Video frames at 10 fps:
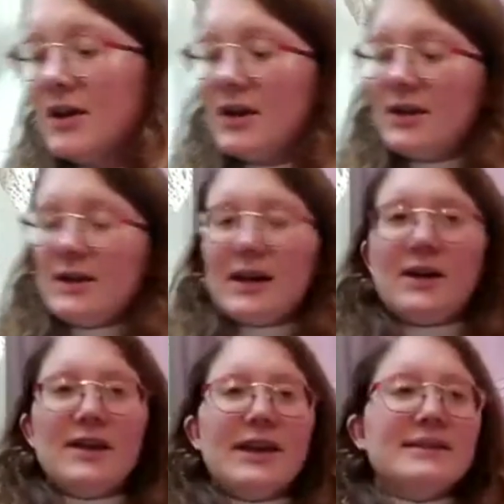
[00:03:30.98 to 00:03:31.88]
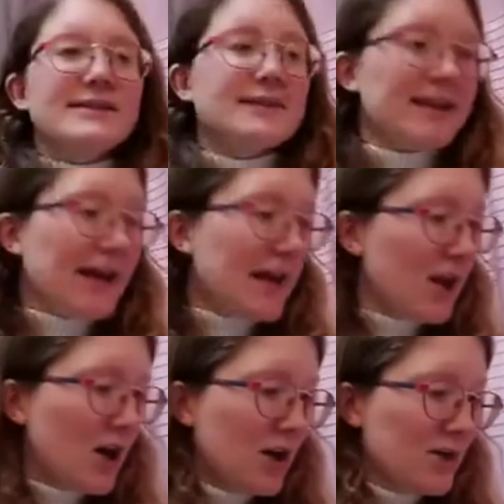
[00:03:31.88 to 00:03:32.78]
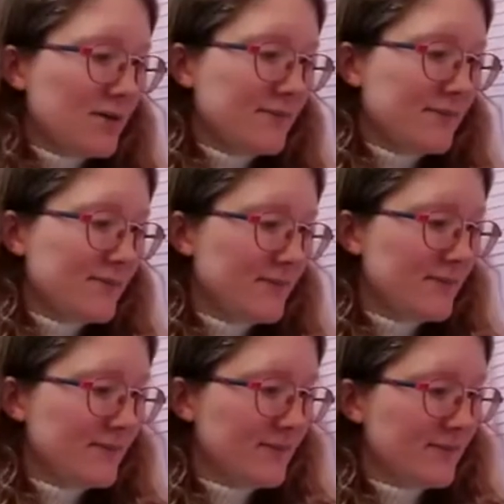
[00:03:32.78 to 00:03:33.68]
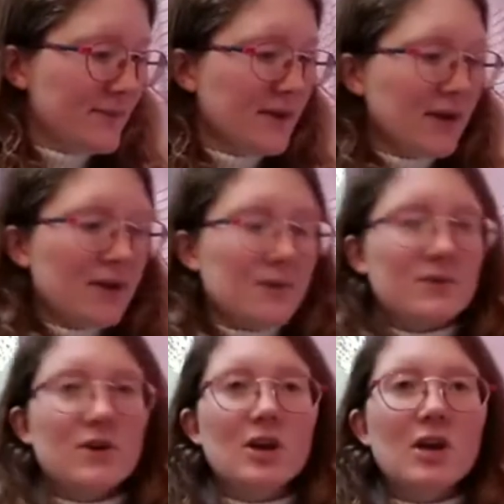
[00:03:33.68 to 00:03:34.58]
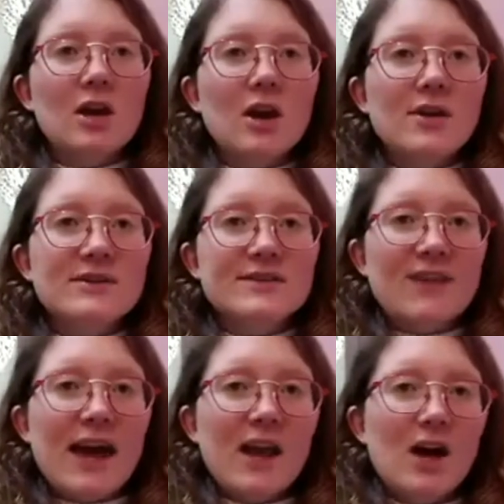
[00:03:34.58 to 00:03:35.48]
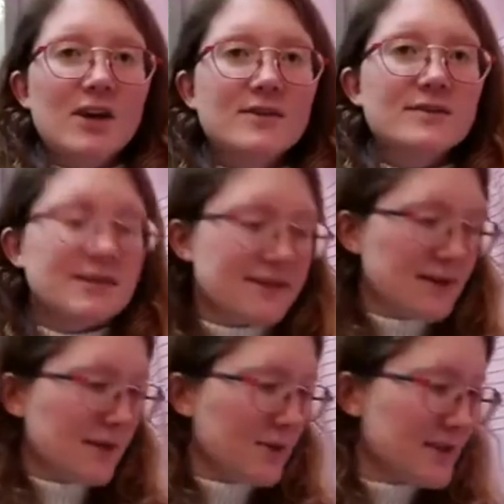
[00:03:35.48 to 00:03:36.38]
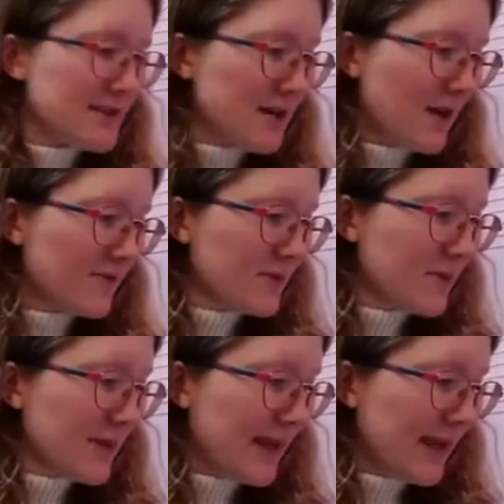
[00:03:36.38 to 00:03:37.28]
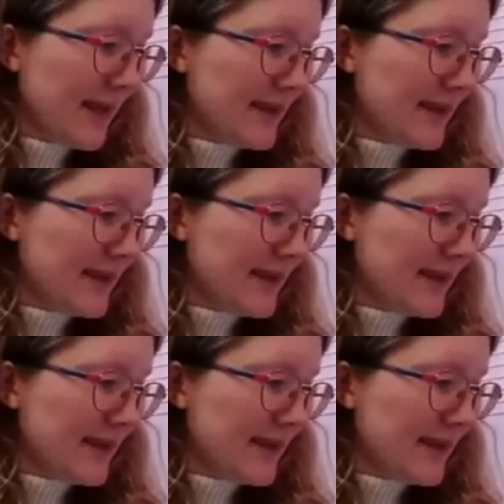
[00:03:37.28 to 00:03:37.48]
Now let's sing hello. We've got loads of hellos. I'm going to start from the beginning.